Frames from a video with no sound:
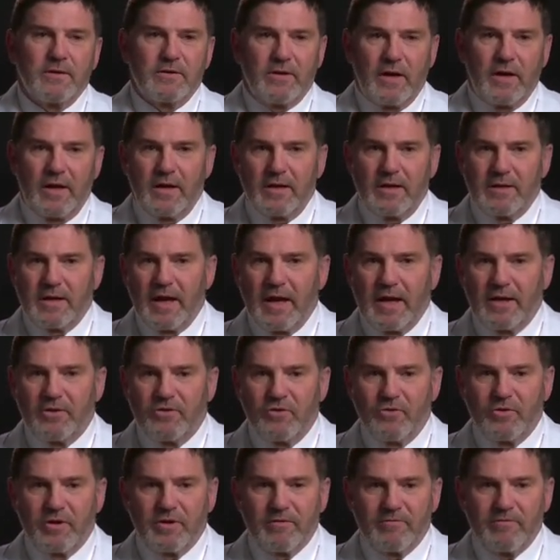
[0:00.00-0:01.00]
Day to day
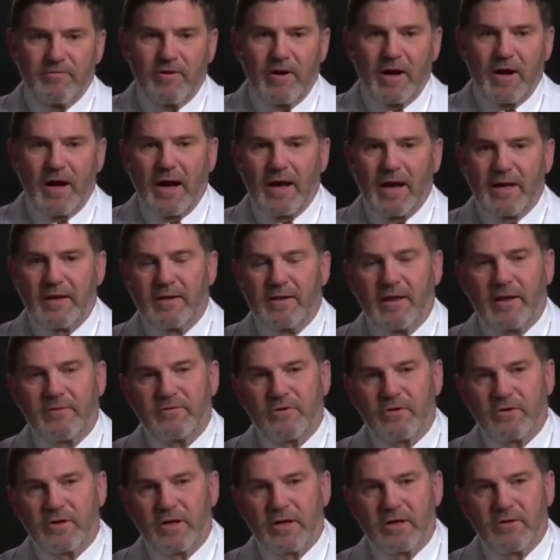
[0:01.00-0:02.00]
doing fine, then
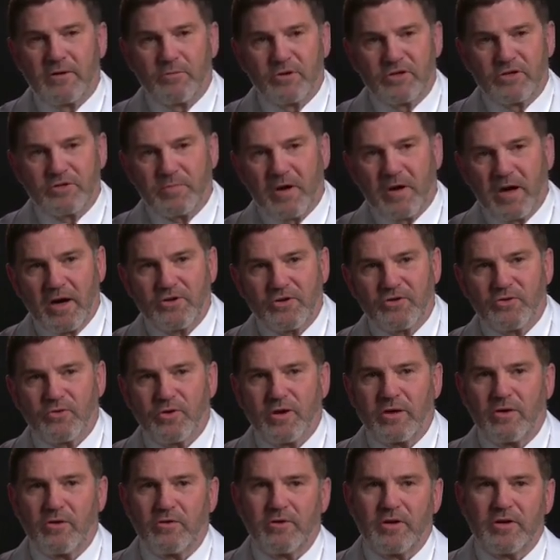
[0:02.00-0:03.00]
they'll get a
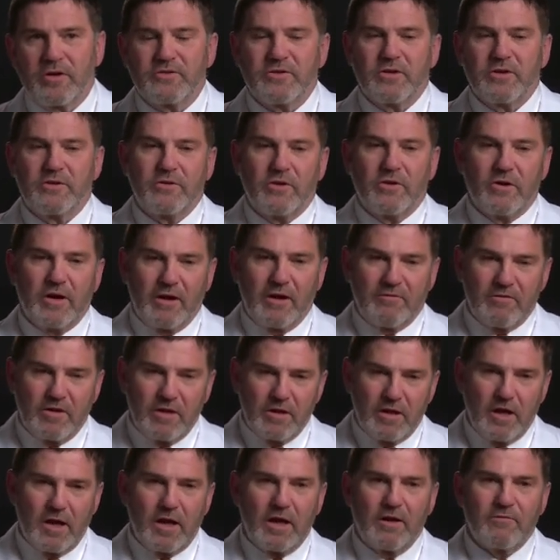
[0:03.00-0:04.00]
respiratory illness and they'll have a
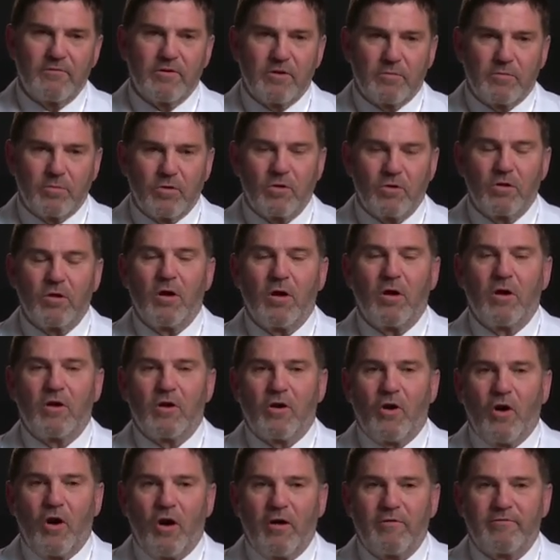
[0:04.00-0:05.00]
lot of prolonged
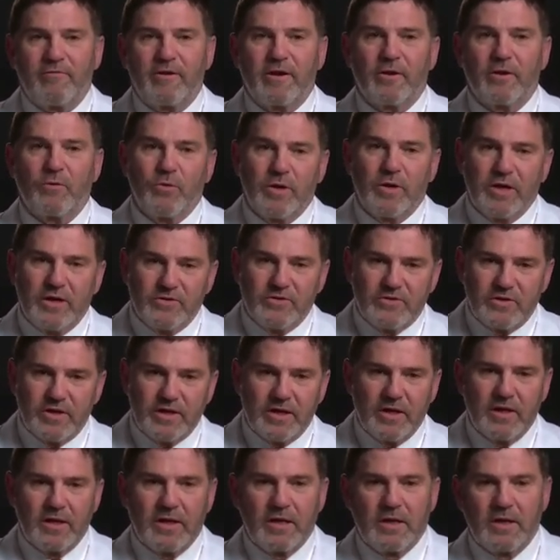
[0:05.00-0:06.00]
coughing, wheezing,